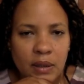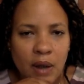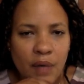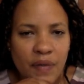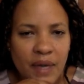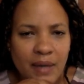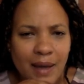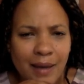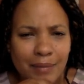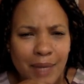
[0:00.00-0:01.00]
Are they
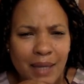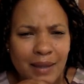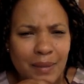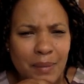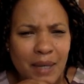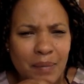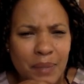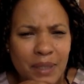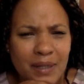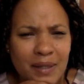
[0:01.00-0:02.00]
not manly men
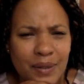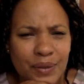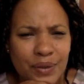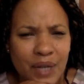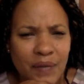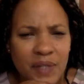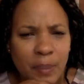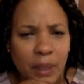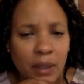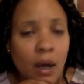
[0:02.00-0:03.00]
because they're chefs? I
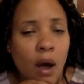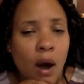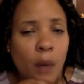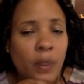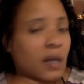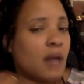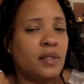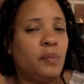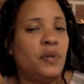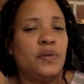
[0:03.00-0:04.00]
mean, are we not
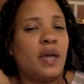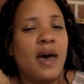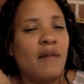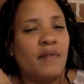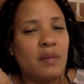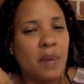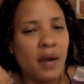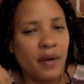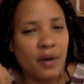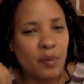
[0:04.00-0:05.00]
supposed to have any
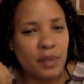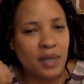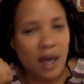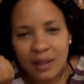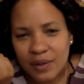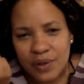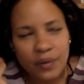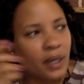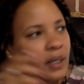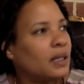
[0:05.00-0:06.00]
Mario Batalis
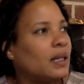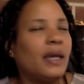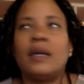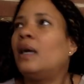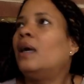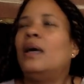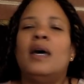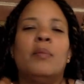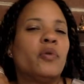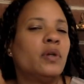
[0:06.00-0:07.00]
or any like
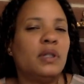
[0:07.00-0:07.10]
Emeril